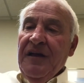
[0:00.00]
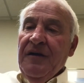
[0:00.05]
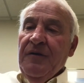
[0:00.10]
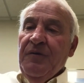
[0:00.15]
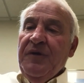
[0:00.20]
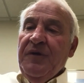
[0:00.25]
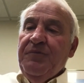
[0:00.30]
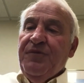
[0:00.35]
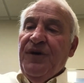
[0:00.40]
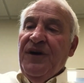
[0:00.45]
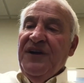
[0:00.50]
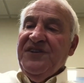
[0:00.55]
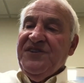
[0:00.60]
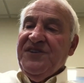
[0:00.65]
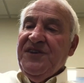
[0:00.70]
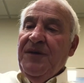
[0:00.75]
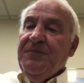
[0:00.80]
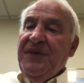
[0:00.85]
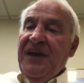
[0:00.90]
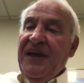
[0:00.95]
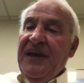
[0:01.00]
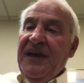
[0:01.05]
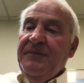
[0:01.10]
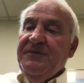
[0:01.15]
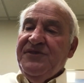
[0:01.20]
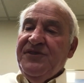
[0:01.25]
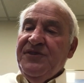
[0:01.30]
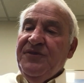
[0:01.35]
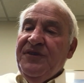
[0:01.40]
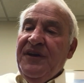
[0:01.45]
We priced some
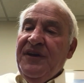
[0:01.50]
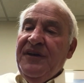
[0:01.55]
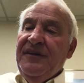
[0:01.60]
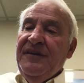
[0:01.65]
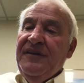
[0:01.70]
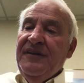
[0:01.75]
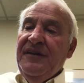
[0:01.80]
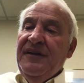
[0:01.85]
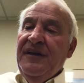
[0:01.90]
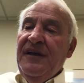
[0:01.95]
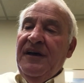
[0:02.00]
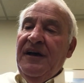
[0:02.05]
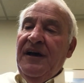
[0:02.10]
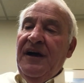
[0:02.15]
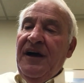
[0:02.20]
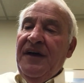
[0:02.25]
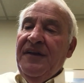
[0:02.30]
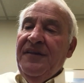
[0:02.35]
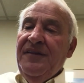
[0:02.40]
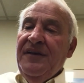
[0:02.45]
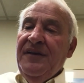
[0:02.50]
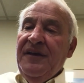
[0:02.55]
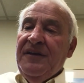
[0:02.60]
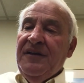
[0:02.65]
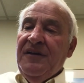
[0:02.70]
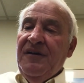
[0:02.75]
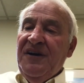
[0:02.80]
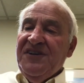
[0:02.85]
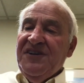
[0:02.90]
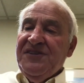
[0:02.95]
games so that
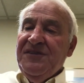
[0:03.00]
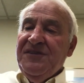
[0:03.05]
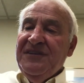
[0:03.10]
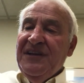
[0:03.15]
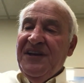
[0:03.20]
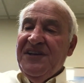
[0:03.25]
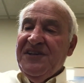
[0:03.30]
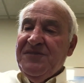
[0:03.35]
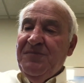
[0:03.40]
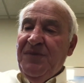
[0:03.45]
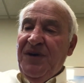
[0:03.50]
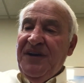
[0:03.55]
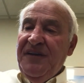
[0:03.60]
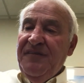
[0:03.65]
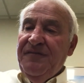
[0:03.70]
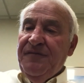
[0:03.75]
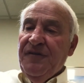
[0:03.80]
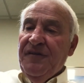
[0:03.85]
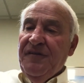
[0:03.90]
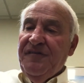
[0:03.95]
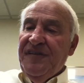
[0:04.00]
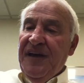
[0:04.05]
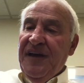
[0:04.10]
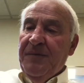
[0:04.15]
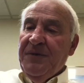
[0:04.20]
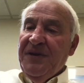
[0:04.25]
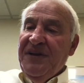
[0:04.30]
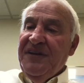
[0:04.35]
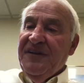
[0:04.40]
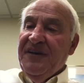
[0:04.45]
it costs less money for a
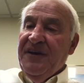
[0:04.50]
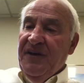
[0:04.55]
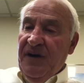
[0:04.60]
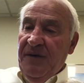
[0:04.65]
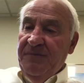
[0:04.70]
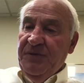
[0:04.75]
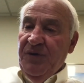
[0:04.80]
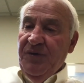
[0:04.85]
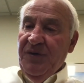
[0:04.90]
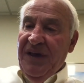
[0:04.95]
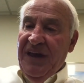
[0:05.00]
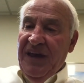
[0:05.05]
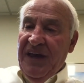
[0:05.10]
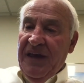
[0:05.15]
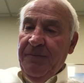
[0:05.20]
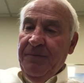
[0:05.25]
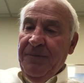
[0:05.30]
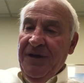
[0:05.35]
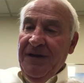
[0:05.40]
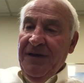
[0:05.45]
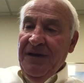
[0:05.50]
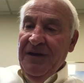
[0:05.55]
family to come to a game,